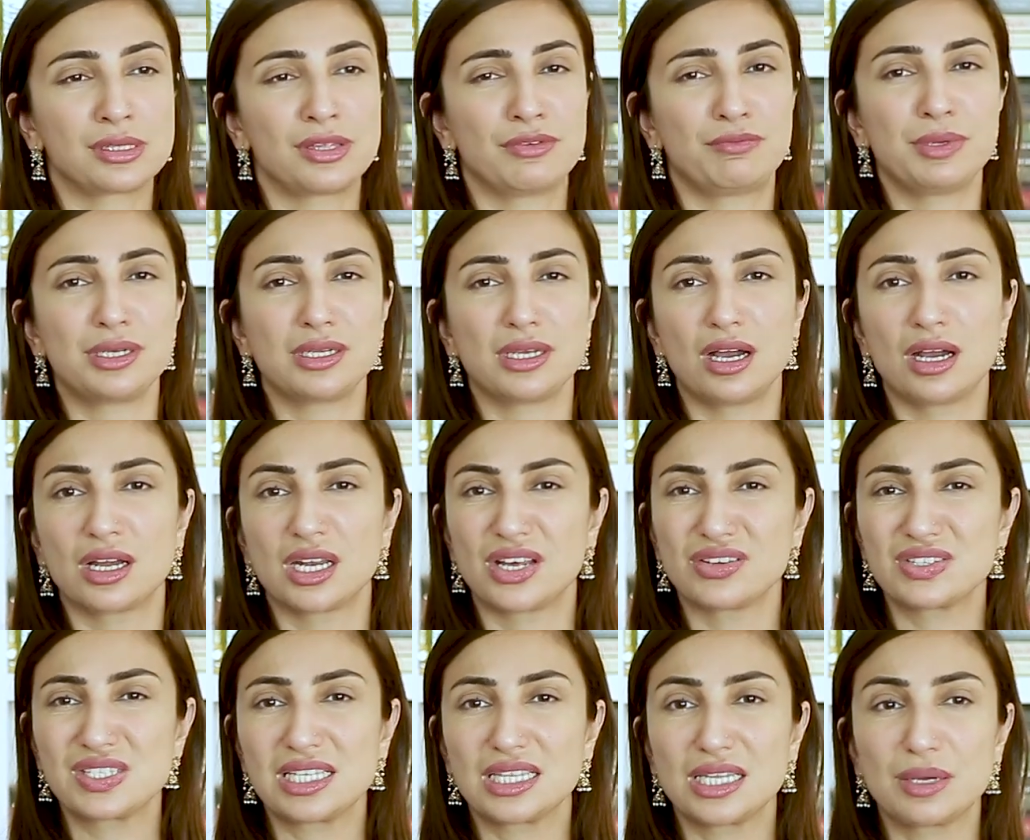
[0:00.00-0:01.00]
they've been young and
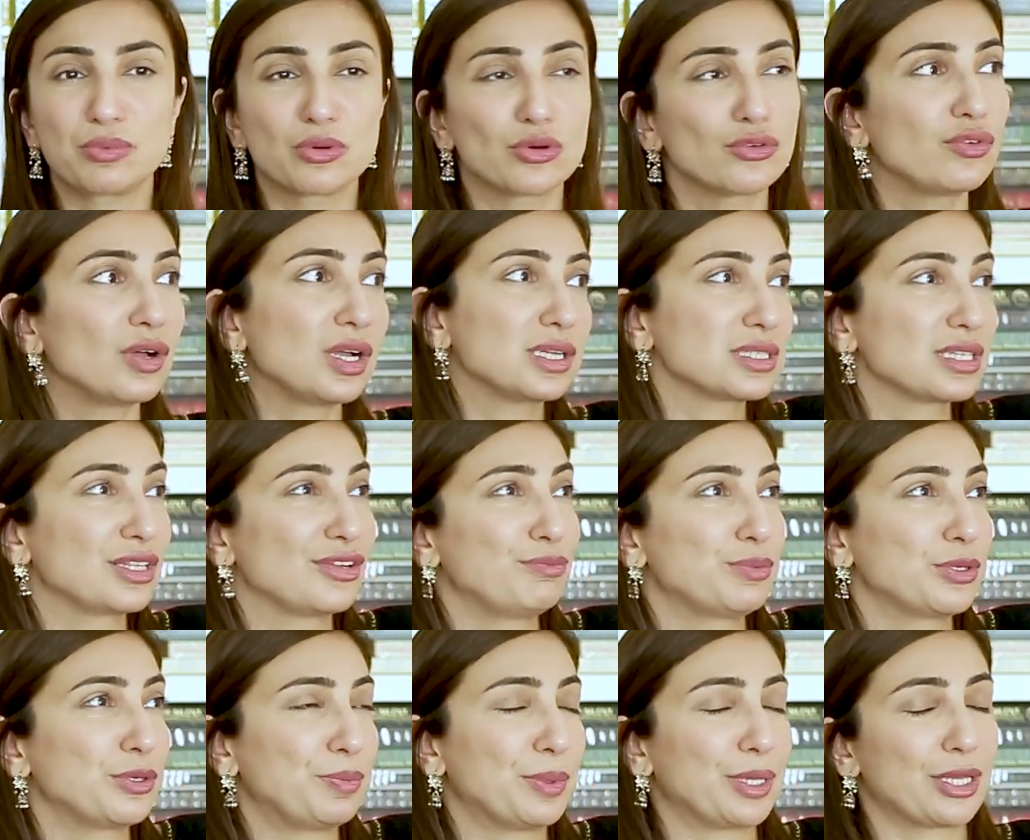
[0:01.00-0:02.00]
I've seen their profiles and I've
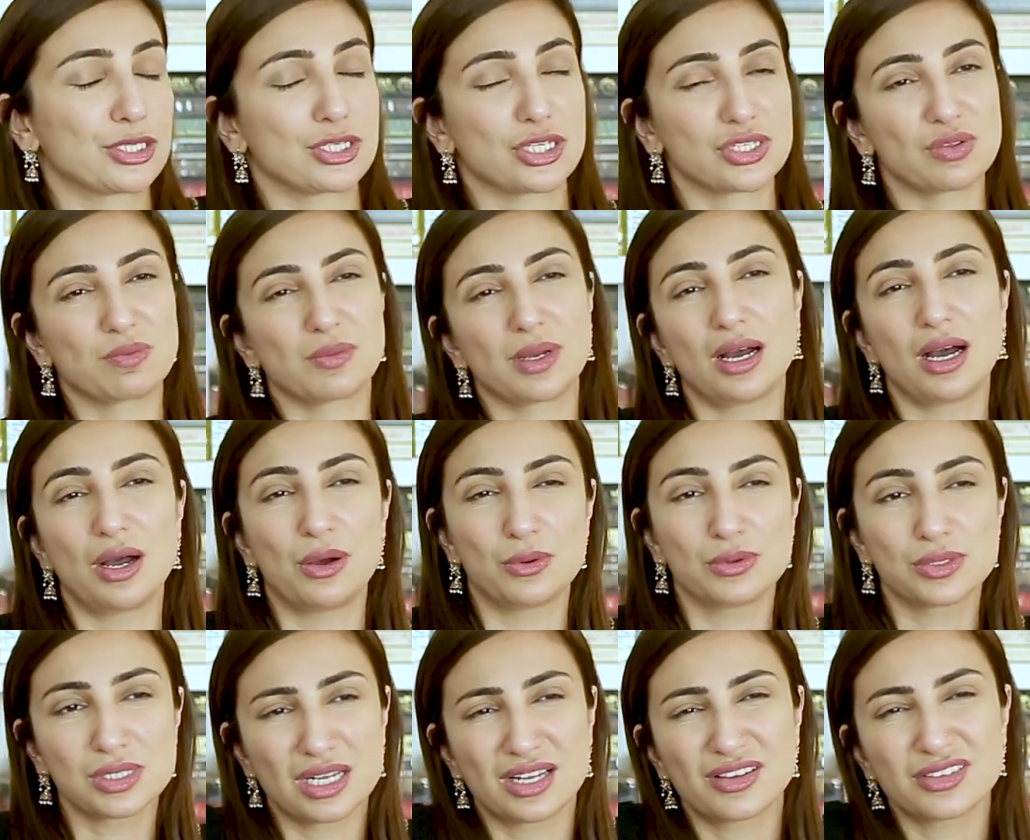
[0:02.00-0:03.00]
put a picture, some
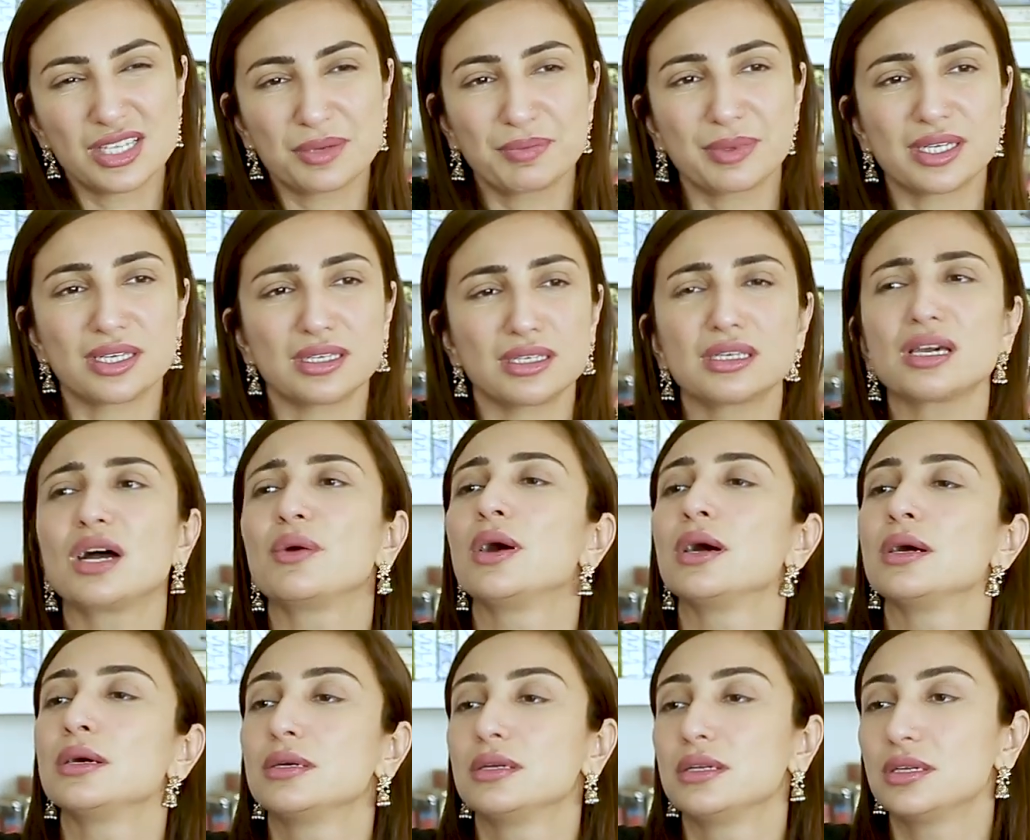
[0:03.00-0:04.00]
gowns, and I was like, beta, kya hua?